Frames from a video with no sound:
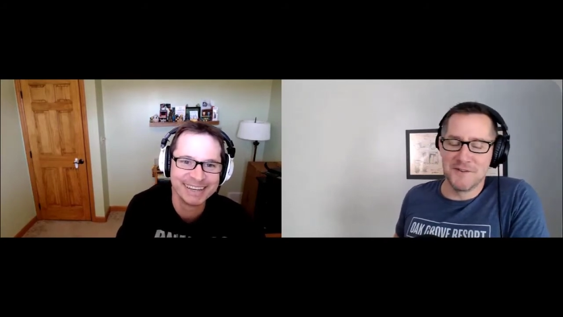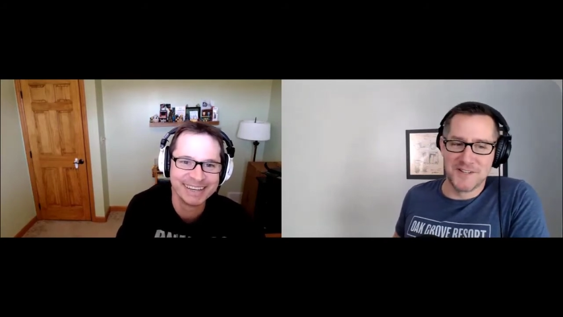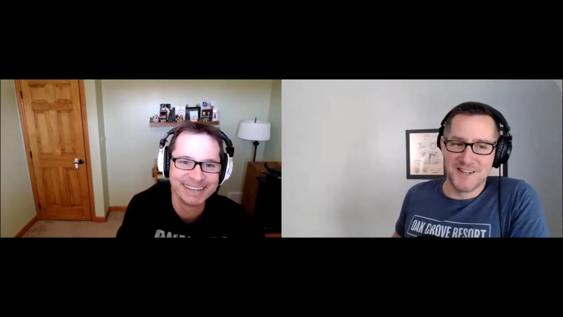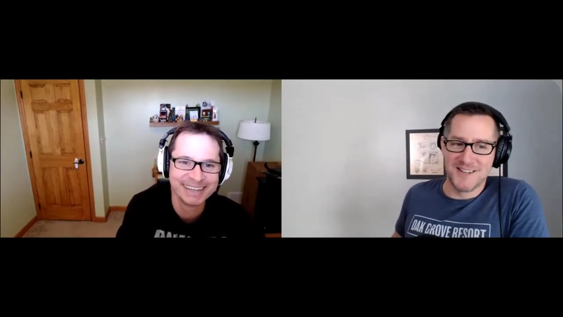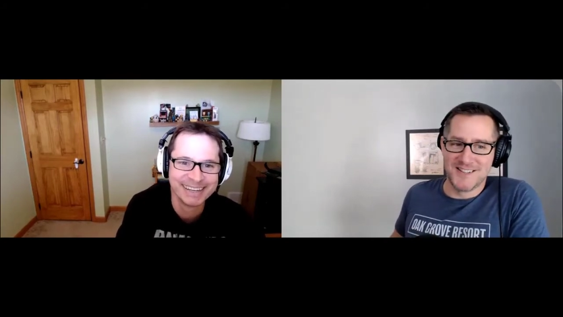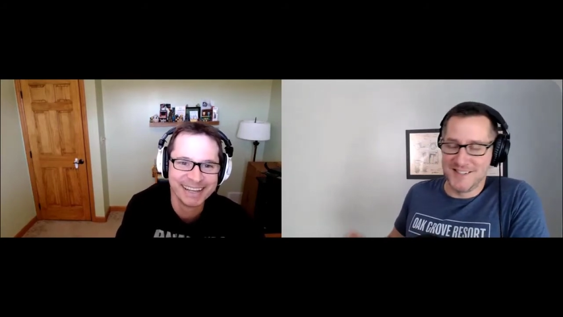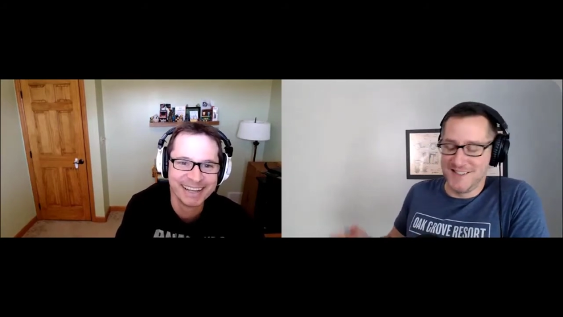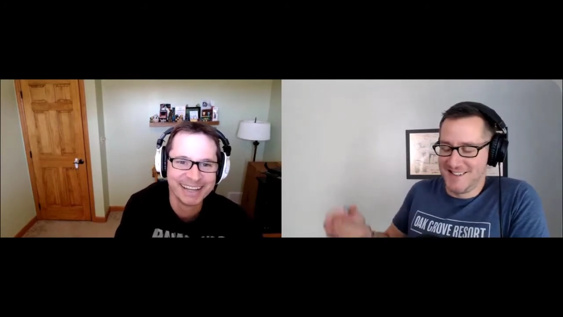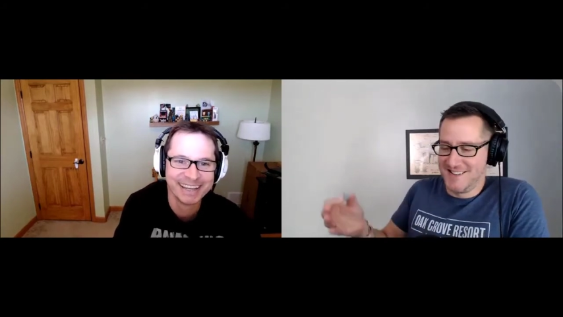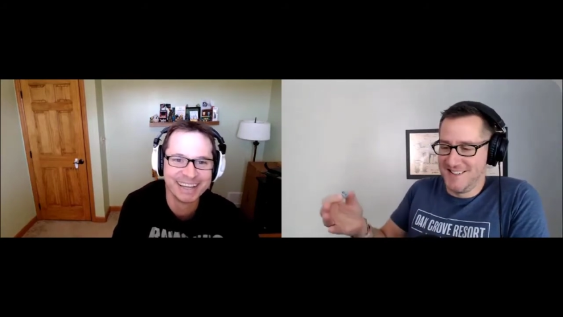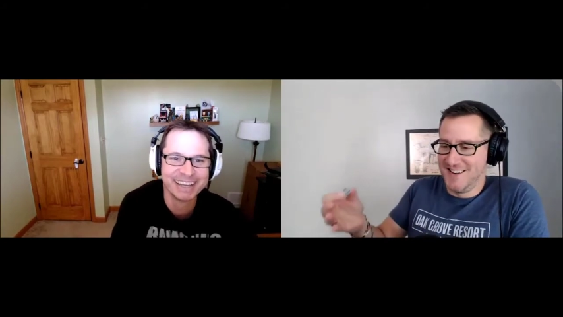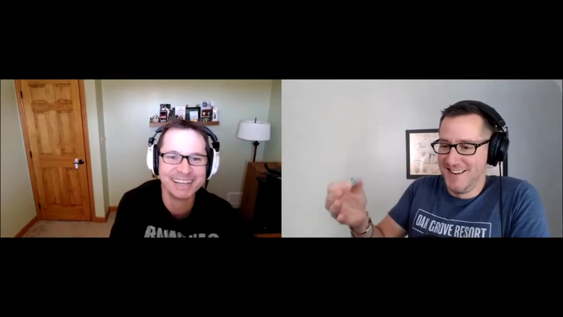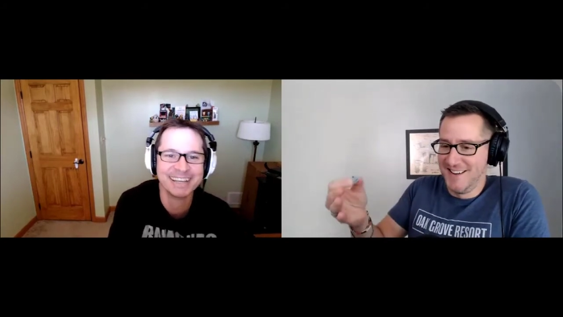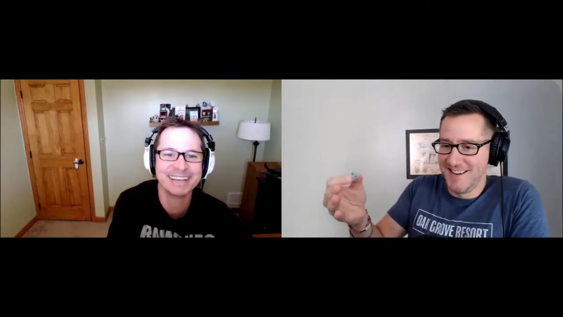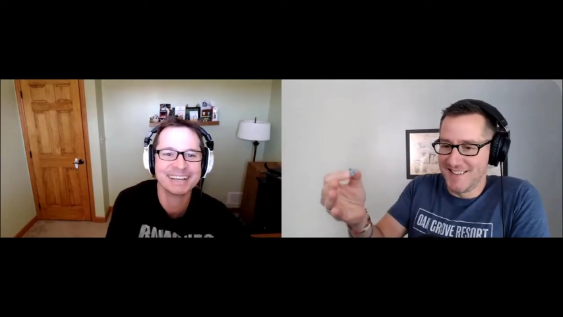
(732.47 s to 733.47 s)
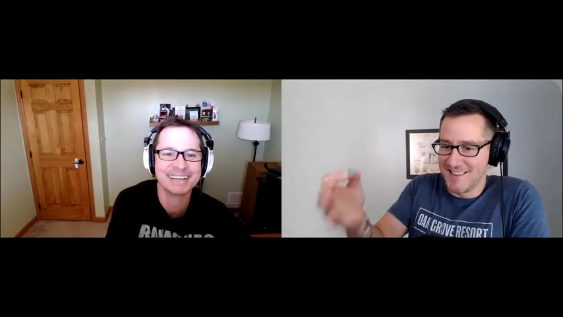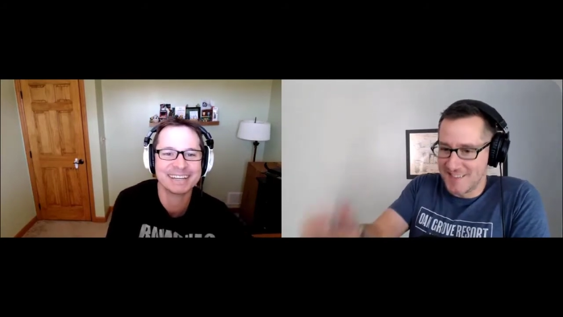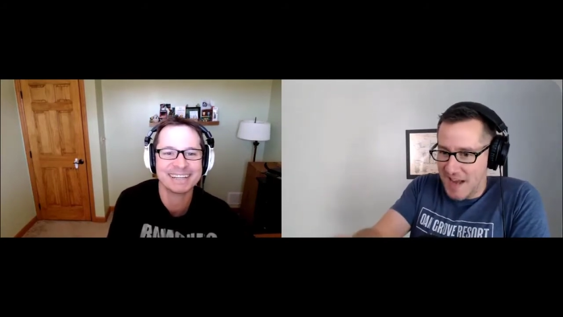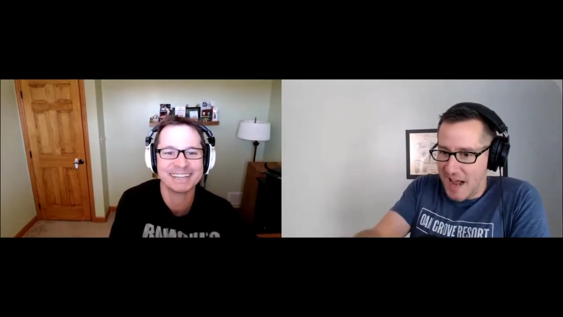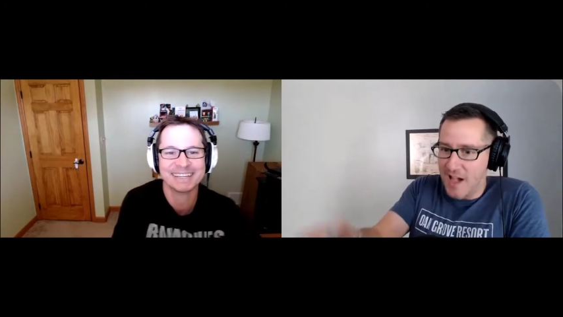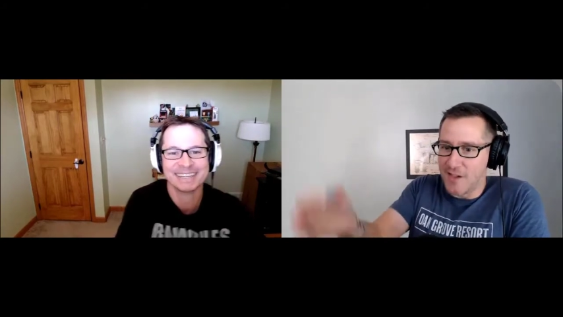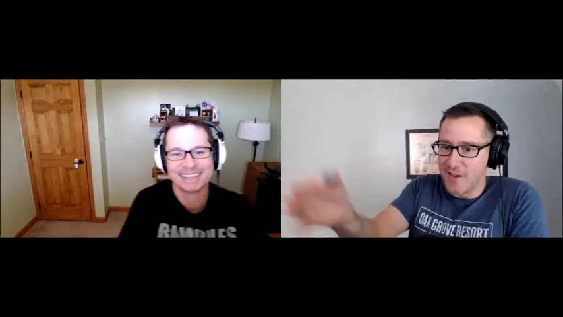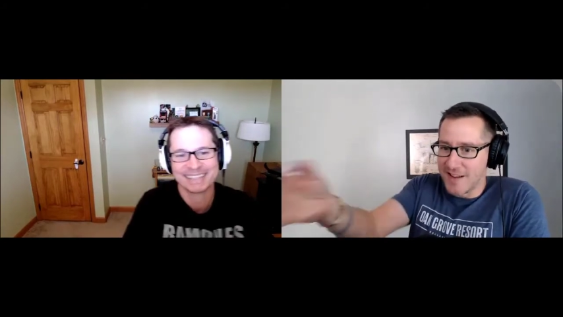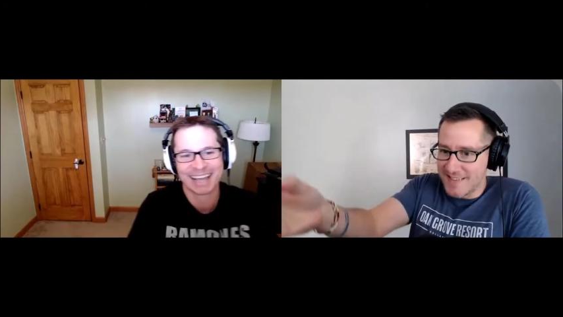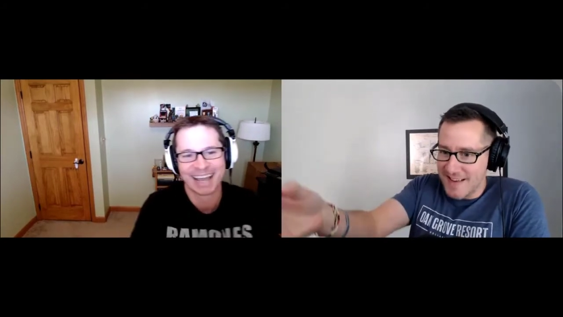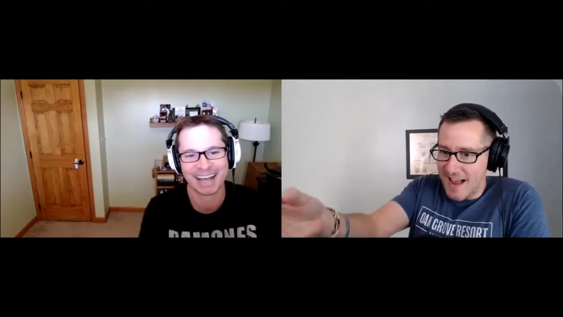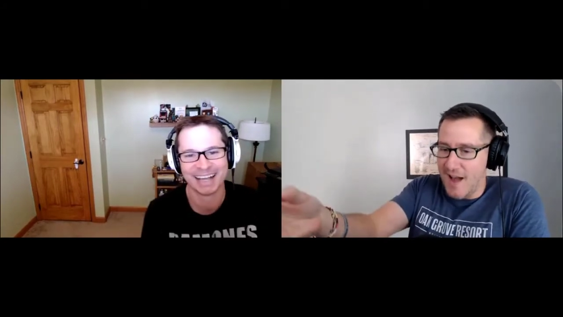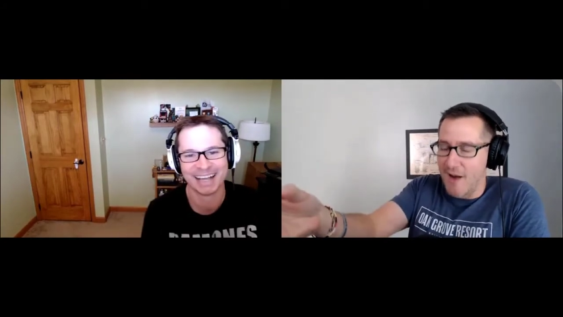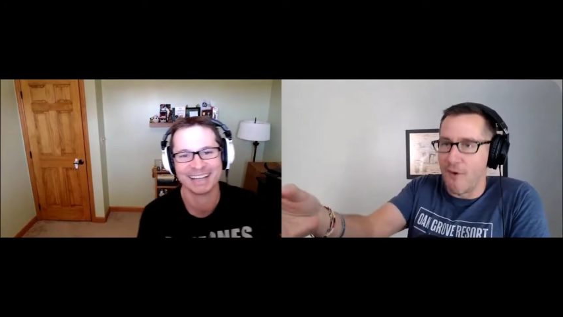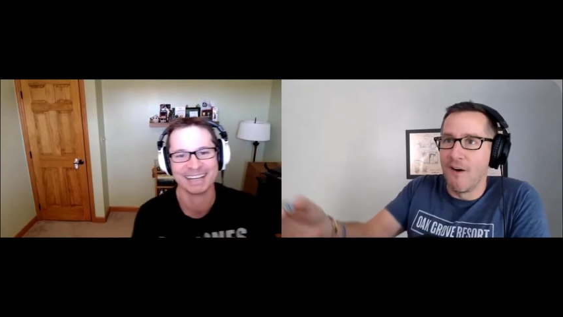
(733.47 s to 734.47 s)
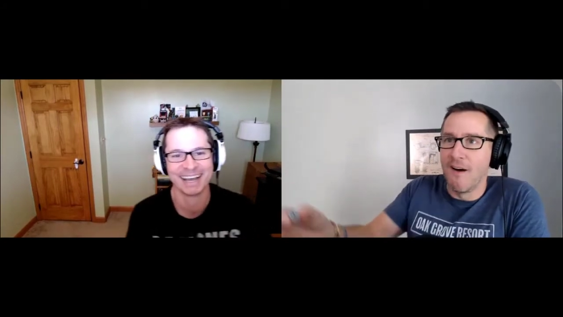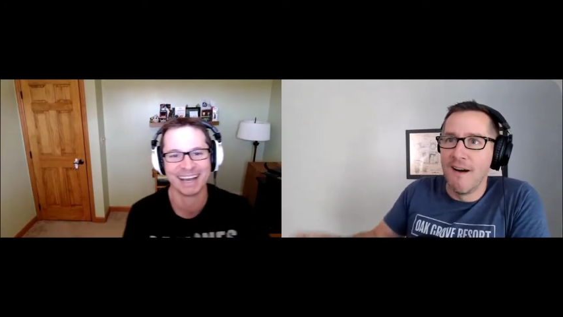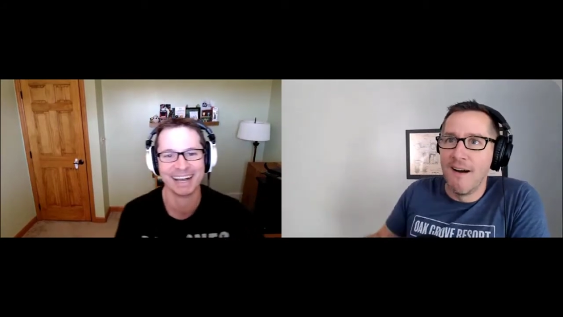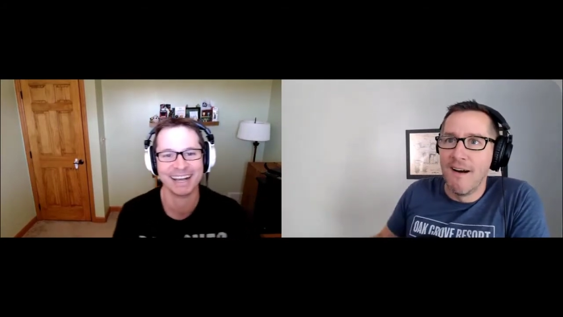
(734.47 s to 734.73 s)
Speaker 1: it's, it's, it's, it's a towel and a towel.